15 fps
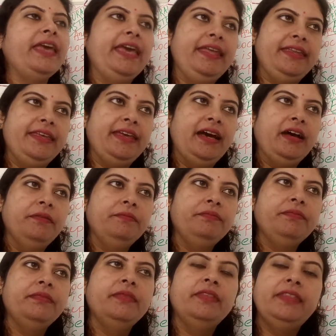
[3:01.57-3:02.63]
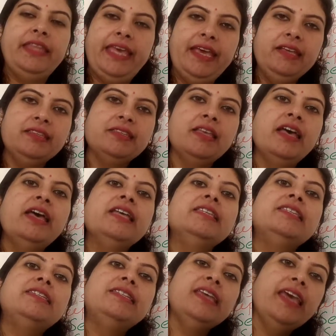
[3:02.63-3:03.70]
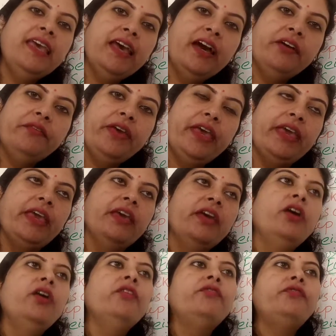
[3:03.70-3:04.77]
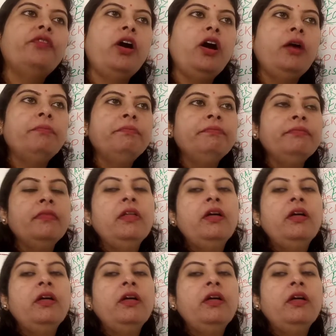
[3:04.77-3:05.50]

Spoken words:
area. Next, stay away from